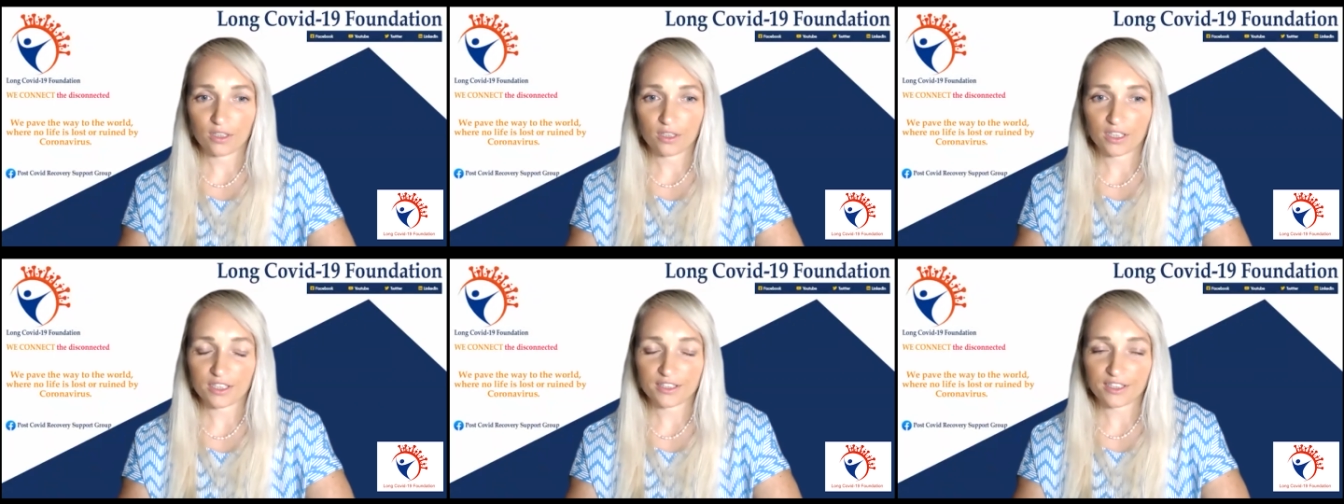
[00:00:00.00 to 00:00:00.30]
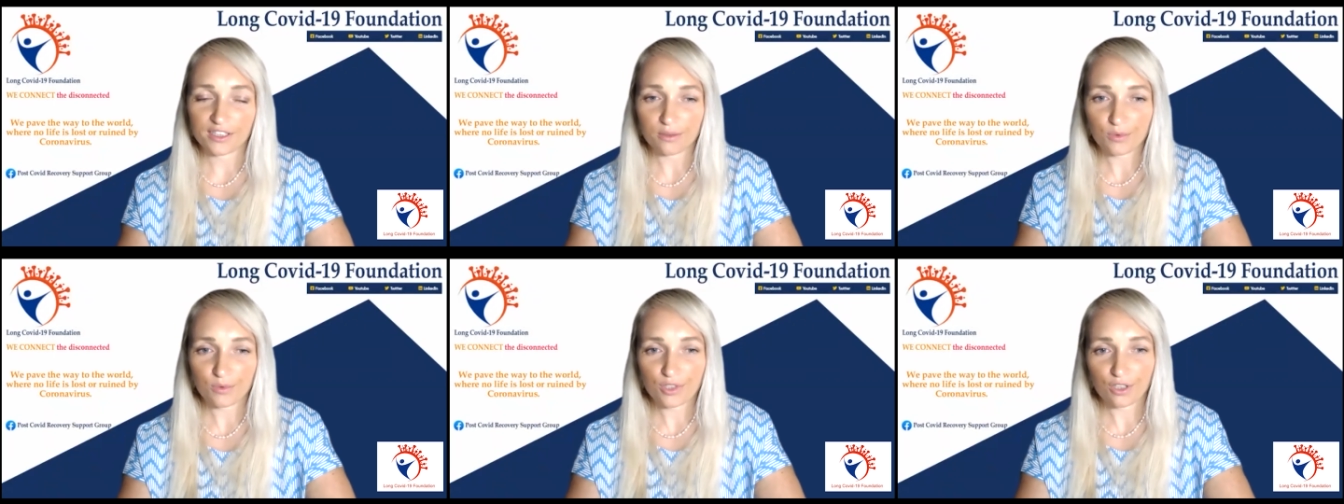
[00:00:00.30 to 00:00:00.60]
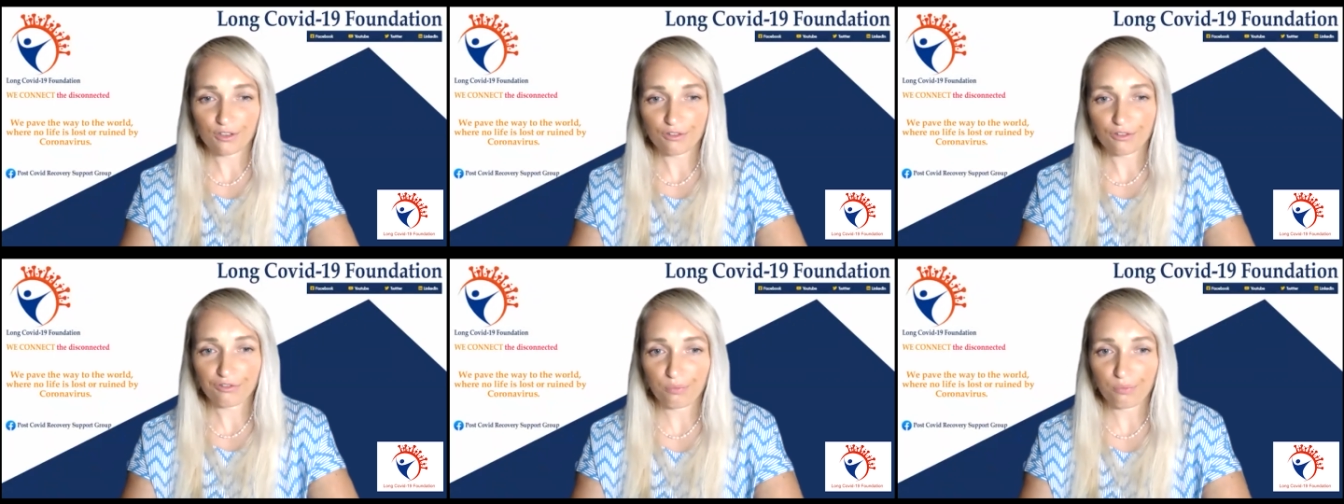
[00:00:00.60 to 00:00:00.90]
In terms
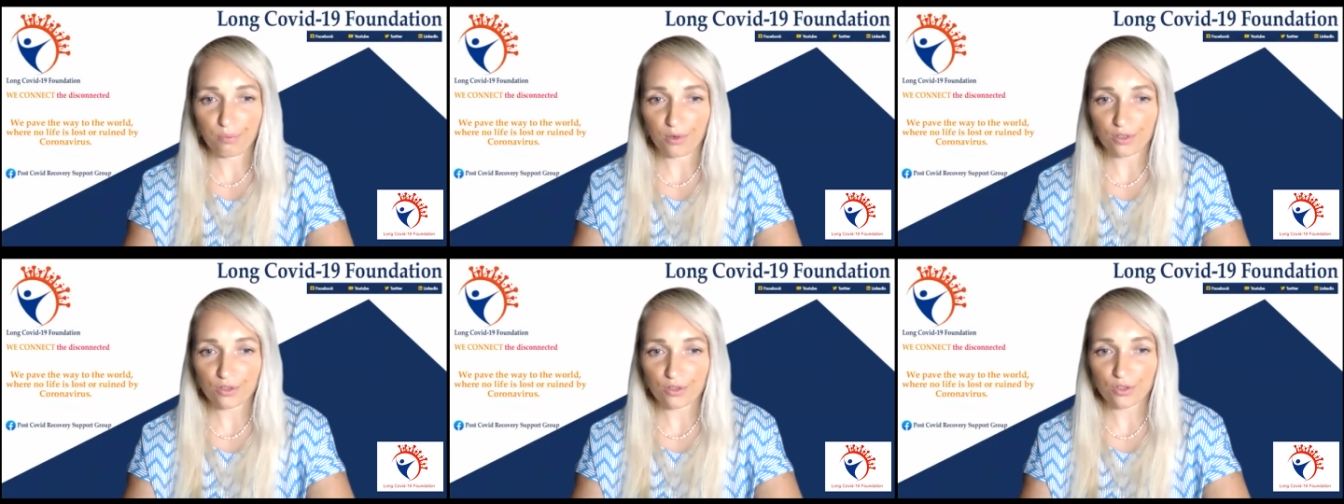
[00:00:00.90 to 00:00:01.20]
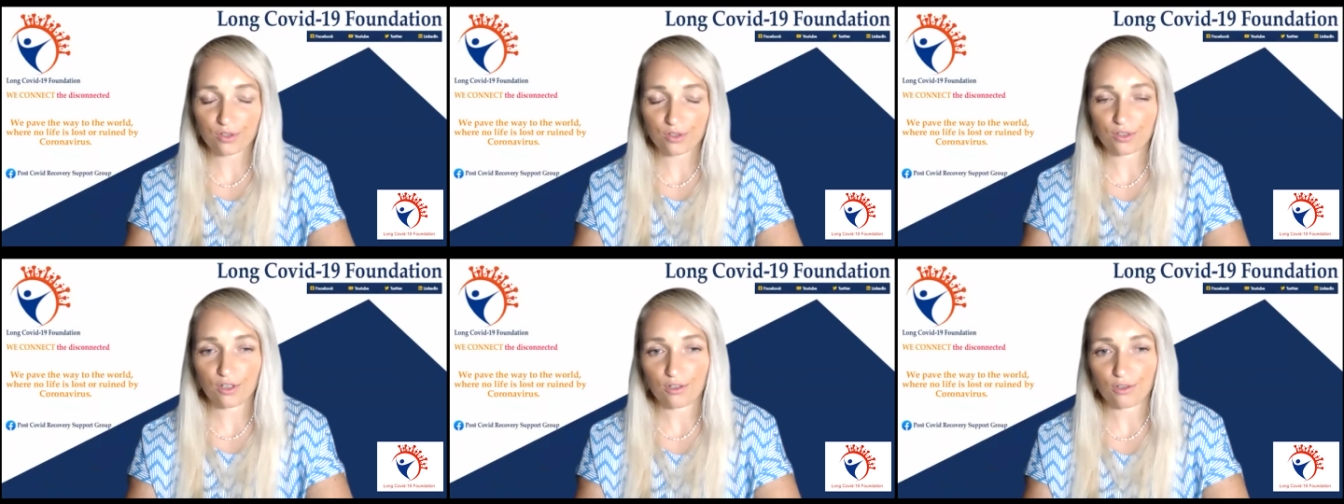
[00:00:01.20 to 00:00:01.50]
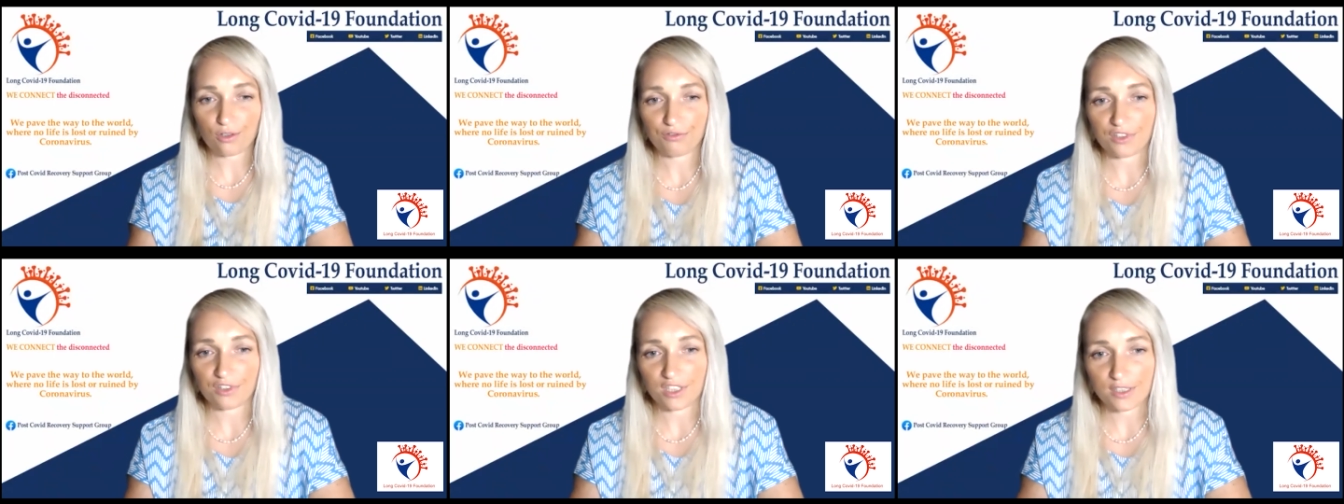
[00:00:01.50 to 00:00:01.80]
of
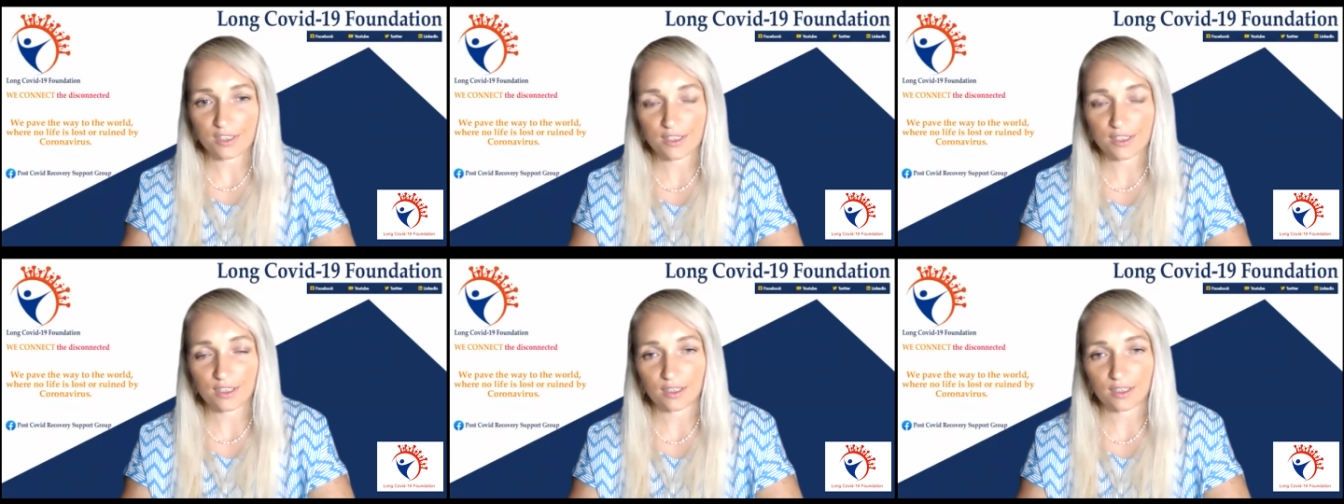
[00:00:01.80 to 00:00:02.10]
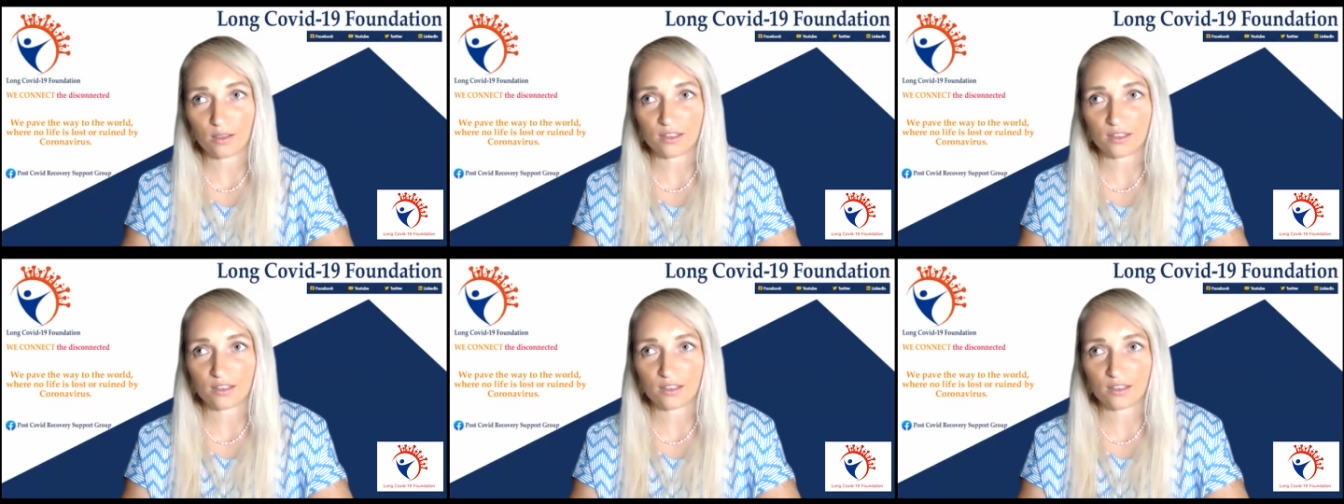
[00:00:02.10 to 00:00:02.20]
post-COVID,